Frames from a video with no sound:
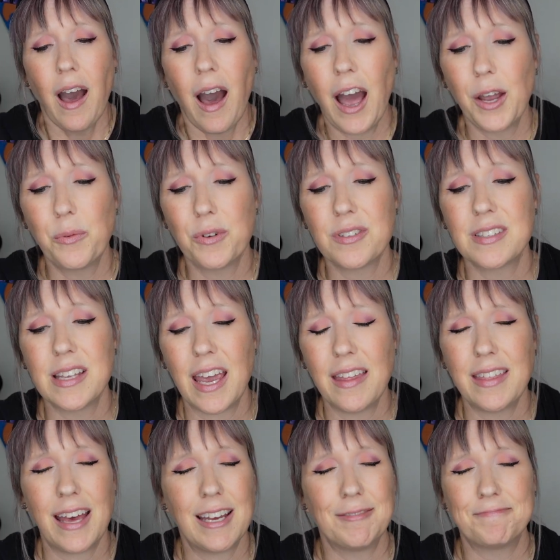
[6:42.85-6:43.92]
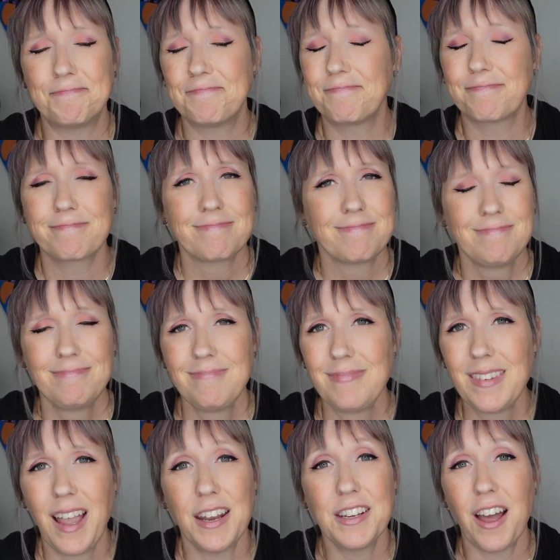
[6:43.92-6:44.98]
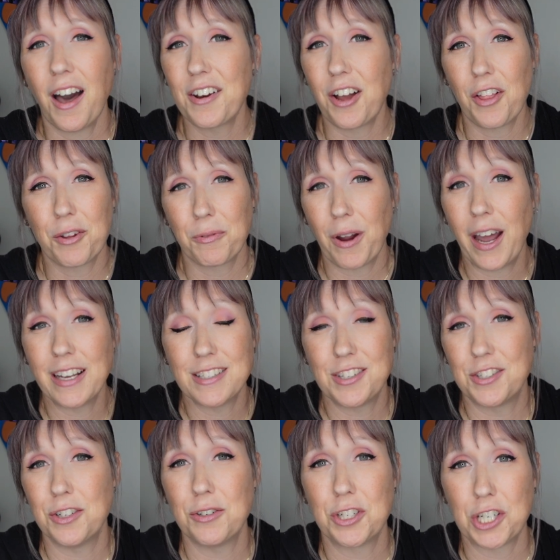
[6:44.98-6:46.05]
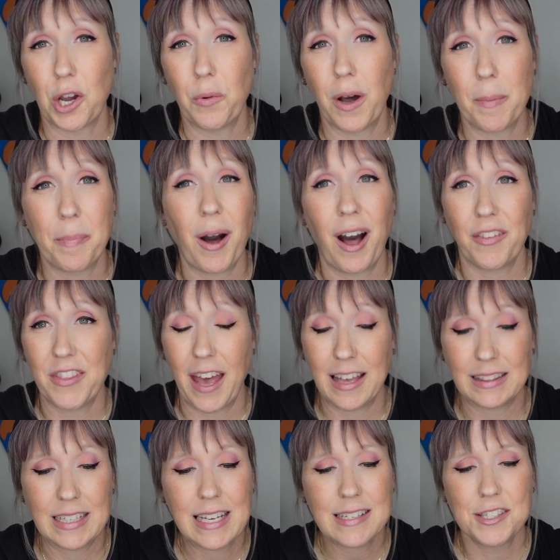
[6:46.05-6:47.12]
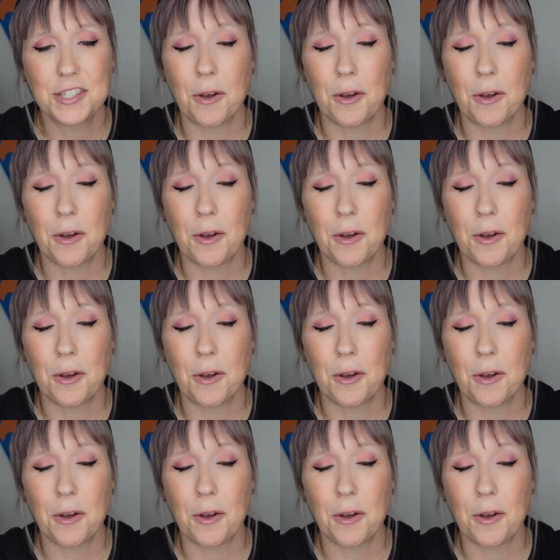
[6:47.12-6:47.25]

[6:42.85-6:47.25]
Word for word: I will say that not all the rides do show up on that list.